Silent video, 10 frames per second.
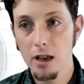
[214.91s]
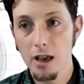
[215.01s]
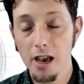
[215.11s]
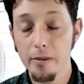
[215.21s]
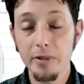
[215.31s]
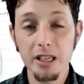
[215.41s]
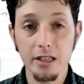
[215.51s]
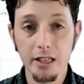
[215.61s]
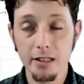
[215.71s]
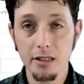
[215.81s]
I mean,
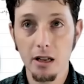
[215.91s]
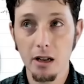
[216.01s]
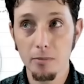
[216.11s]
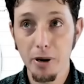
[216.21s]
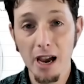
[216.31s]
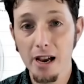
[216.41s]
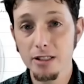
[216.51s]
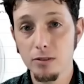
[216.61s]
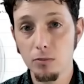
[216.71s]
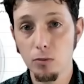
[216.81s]
in the
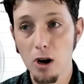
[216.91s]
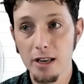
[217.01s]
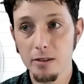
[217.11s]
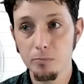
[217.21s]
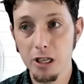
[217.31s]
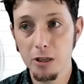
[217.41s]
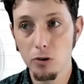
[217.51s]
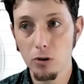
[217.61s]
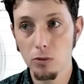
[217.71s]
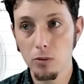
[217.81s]
past, when
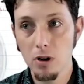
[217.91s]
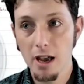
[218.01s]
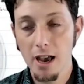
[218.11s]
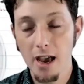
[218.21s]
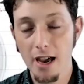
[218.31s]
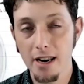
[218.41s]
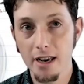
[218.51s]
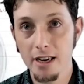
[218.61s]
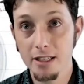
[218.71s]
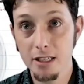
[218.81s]
people had
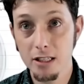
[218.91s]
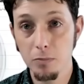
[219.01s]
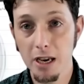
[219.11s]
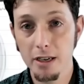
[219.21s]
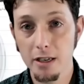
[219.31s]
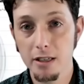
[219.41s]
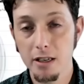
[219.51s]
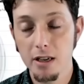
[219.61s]
anticipated